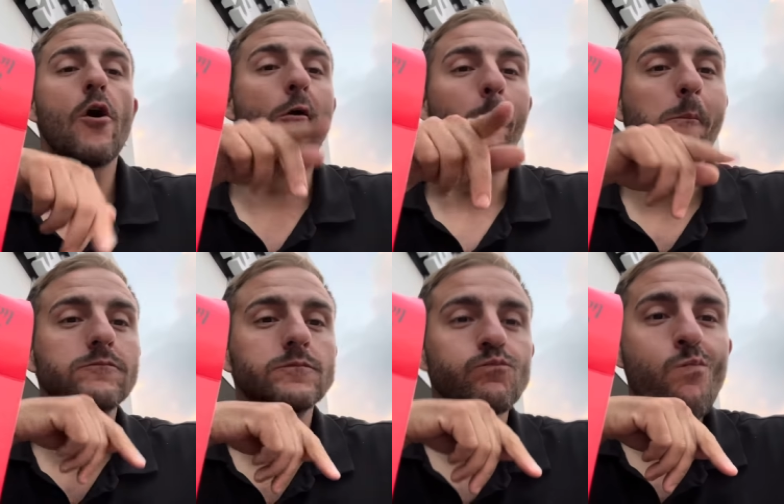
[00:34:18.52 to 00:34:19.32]
Oh,
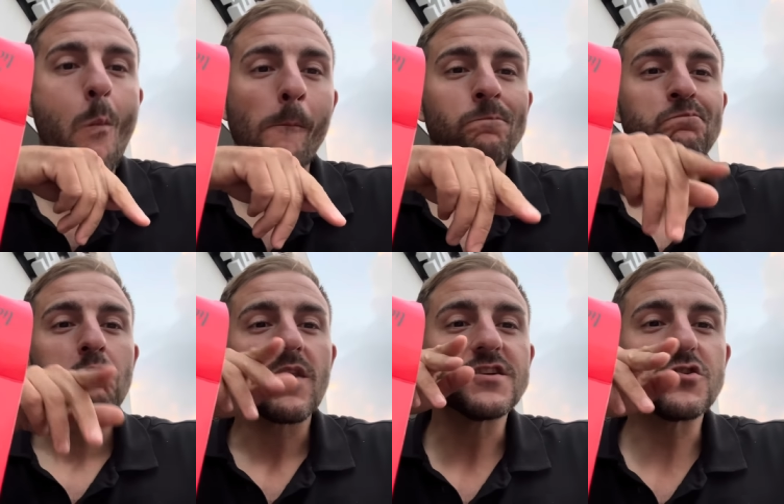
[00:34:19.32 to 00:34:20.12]

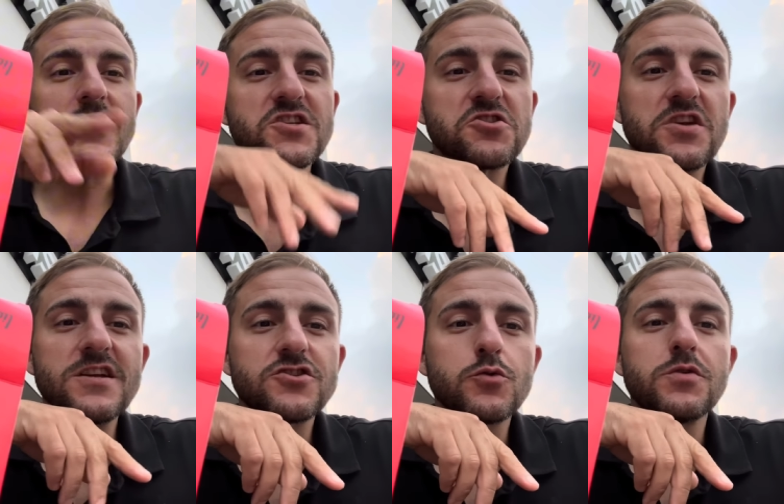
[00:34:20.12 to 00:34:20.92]
so I just
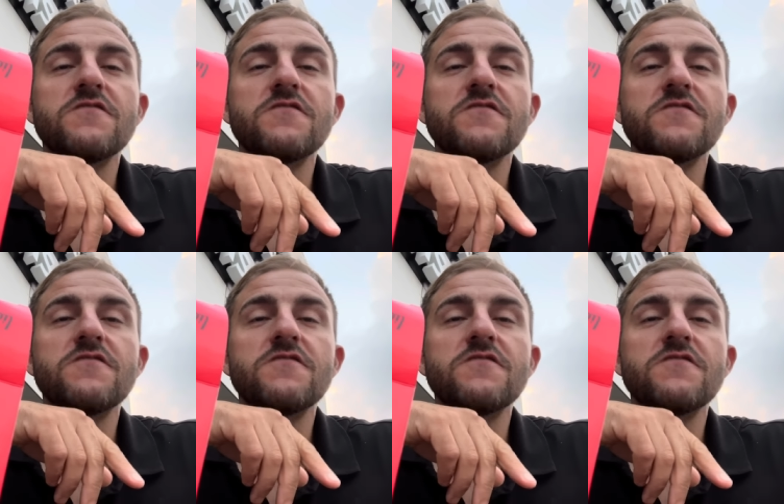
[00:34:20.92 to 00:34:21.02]
scheduled